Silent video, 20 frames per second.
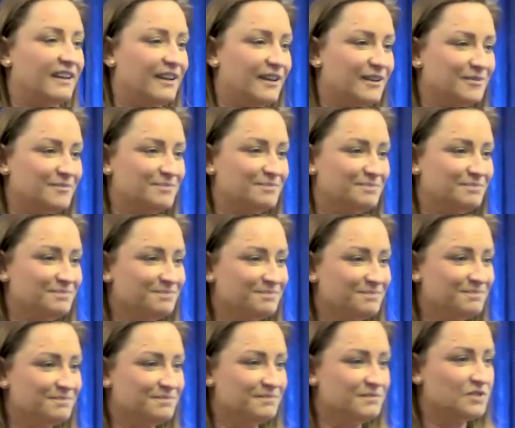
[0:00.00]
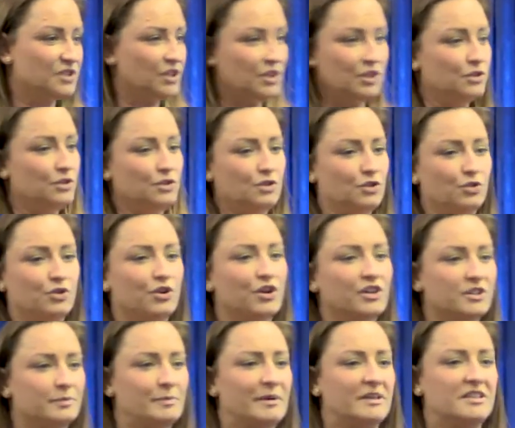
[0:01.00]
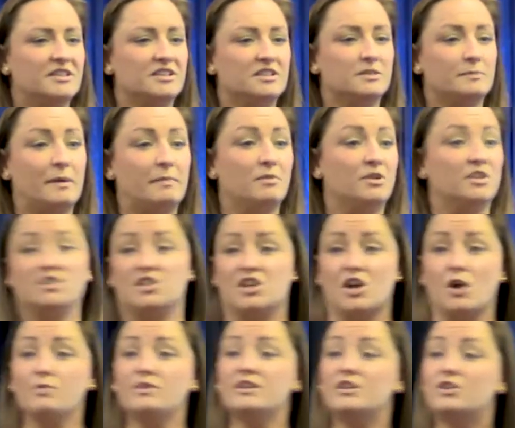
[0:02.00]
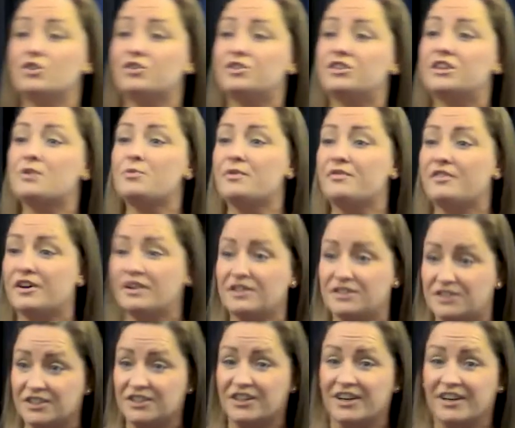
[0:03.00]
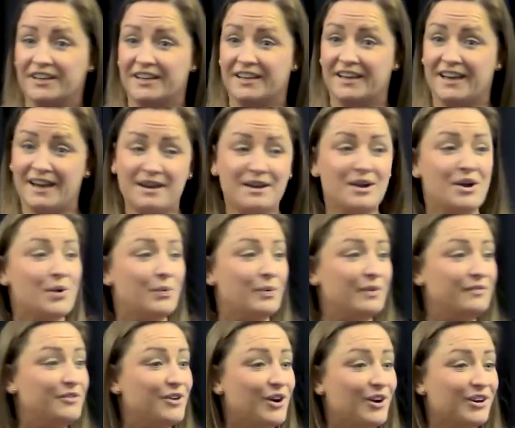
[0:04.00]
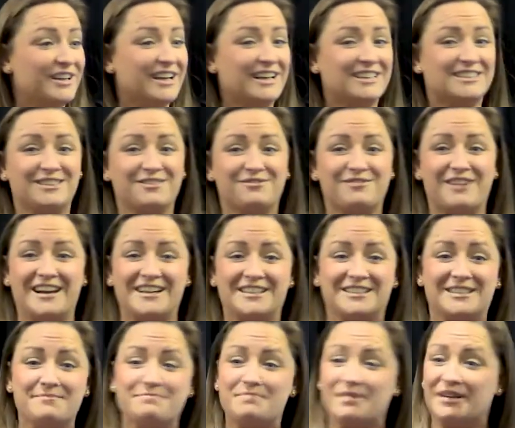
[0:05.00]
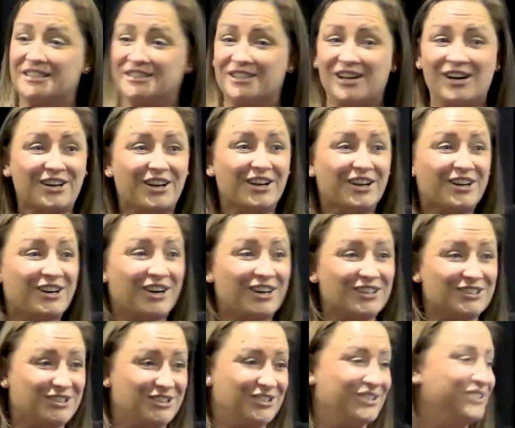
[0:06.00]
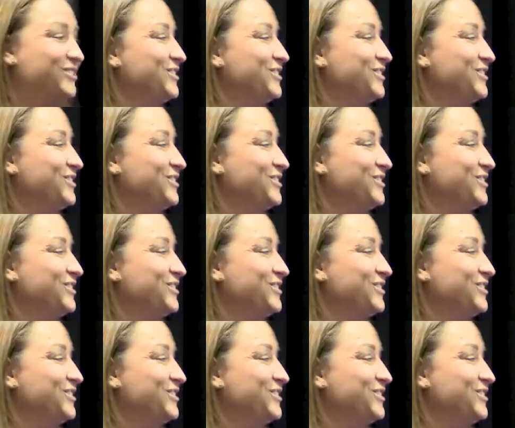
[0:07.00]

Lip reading: there. So you're not expected to spend money. It's the only good thing we've heard tonight, yeah? We've got to get to the rating, but it's not going to cost you